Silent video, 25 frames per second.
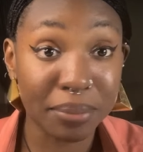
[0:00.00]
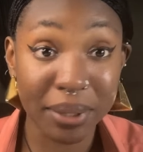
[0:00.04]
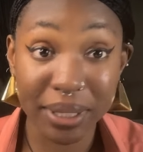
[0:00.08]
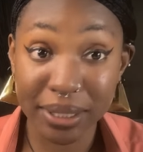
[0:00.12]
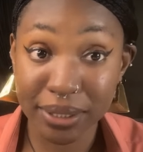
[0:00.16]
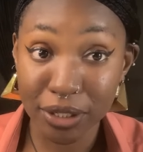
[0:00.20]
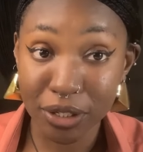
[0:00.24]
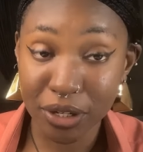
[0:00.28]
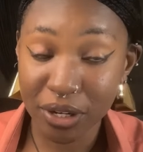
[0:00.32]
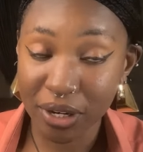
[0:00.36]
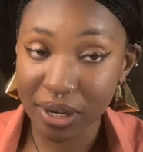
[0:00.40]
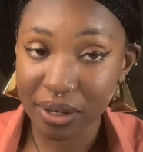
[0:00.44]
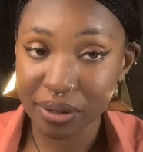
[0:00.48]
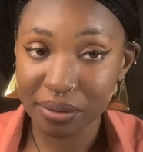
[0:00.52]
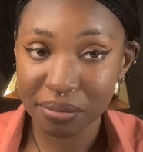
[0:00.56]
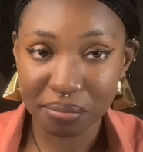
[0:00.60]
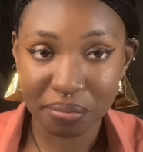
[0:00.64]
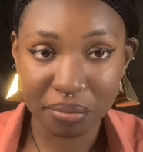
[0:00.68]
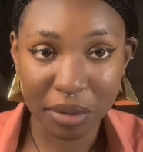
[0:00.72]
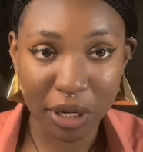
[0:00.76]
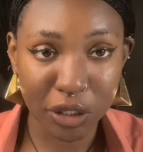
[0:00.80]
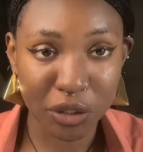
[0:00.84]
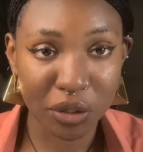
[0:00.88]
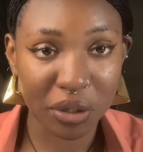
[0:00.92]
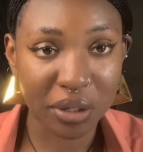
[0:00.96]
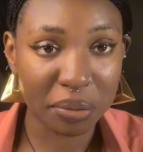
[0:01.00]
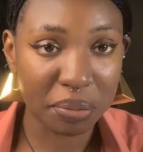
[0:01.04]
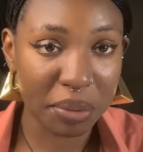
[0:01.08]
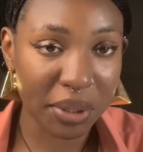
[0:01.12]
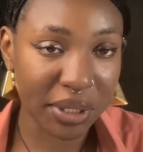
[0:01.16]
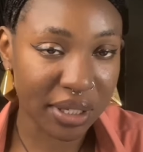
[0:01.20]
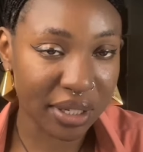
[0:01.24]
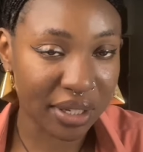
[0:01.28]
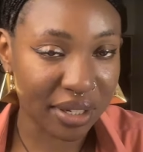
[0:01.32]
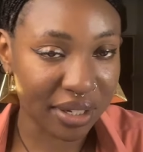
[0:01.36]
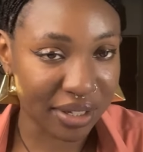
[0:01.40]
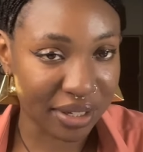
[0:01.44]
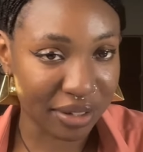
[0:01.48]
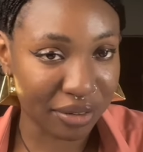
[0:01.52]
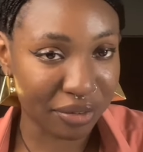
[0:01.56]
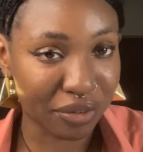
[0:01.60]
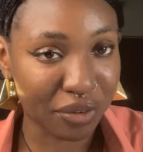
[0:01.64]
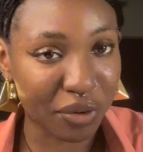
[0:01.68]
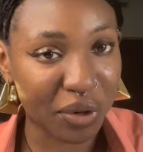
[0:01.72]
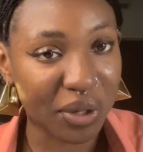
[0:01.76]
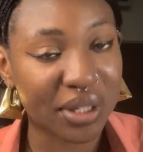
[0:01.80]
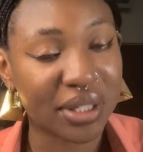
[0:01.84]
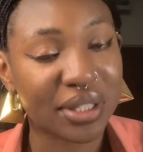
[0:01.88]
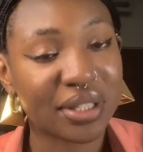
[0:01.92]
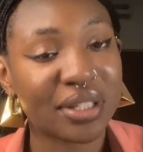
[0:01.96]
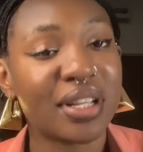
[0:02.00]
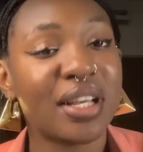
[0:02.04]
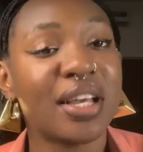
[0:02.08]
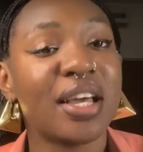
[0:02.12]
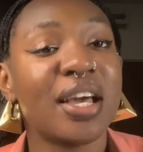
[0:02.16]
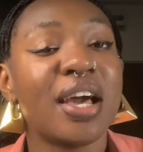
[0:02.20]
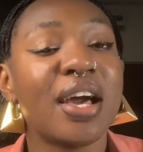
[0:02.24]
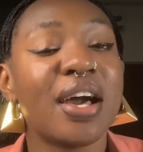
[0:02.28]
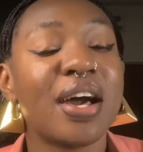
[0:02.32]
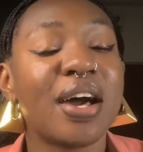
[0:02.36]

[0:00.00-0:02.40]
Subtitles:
Basic, make sure the basic is in front,